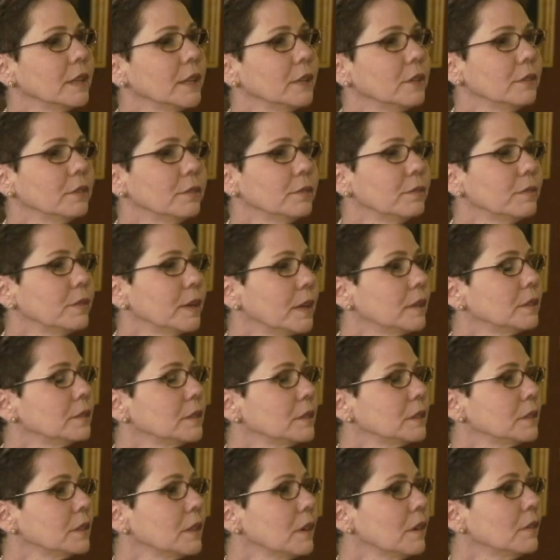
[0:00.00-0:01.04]
that you
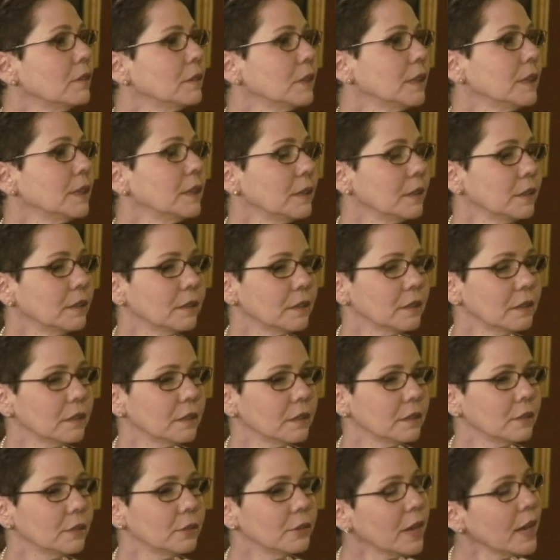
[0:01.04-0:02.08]
felt
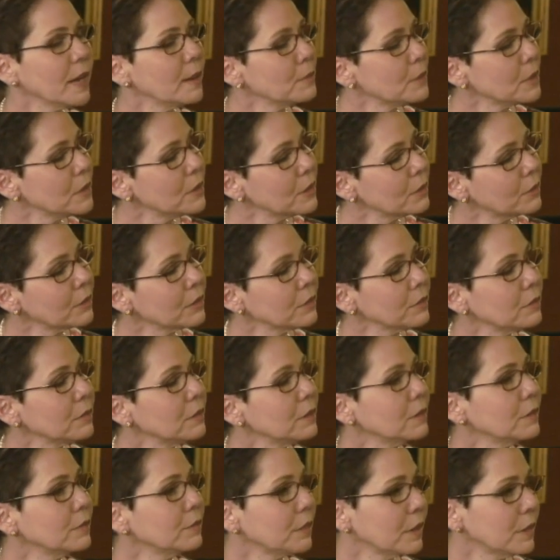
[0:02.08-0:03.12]
you came to know her through
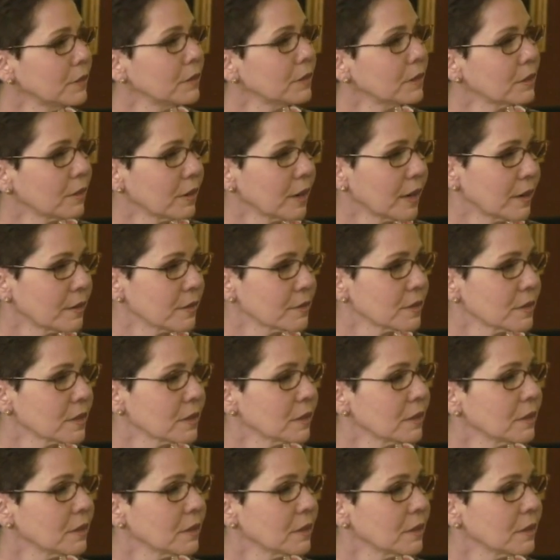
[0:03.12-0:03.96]
her photographs.